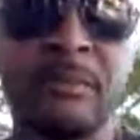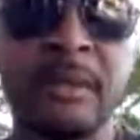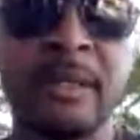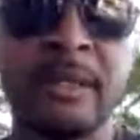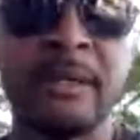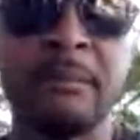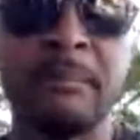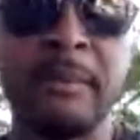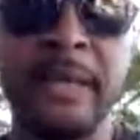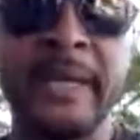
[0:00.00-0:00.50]

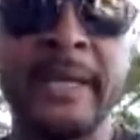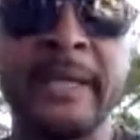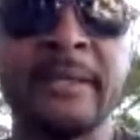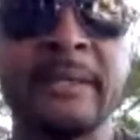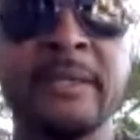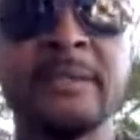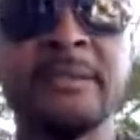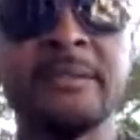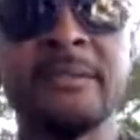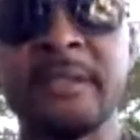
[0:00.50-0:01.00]
man,
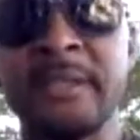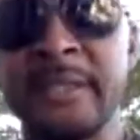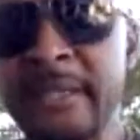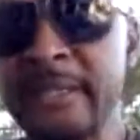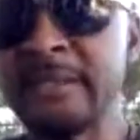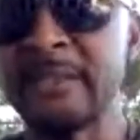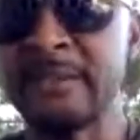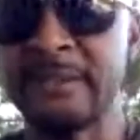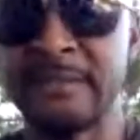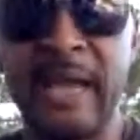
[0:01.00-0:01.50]
to get
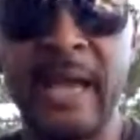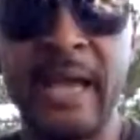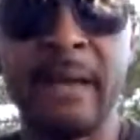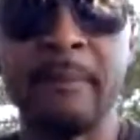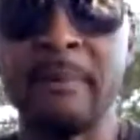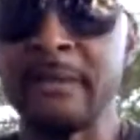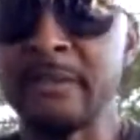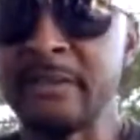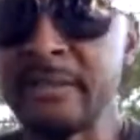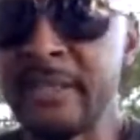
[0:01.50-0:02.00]
the time
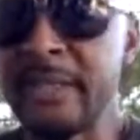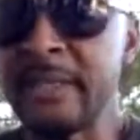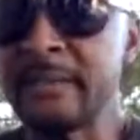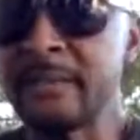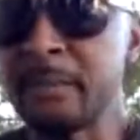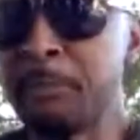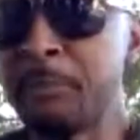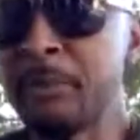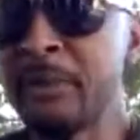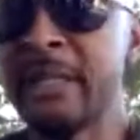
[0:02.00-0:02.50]
and to
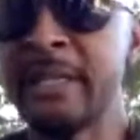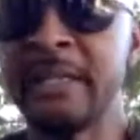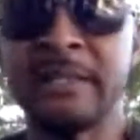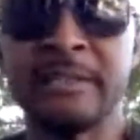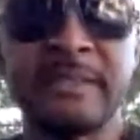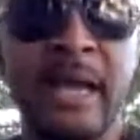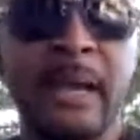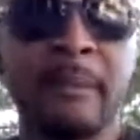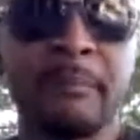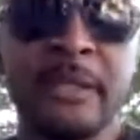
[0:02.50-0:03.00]
put in the
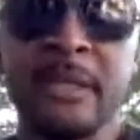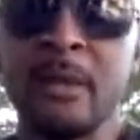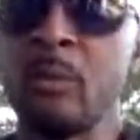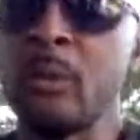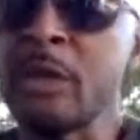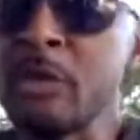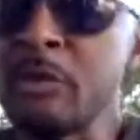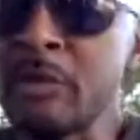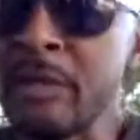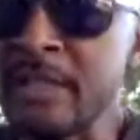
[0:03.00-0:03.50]
time to get where
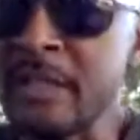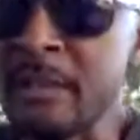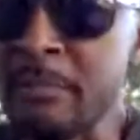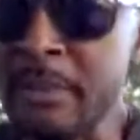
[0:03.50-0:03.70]
you need to be.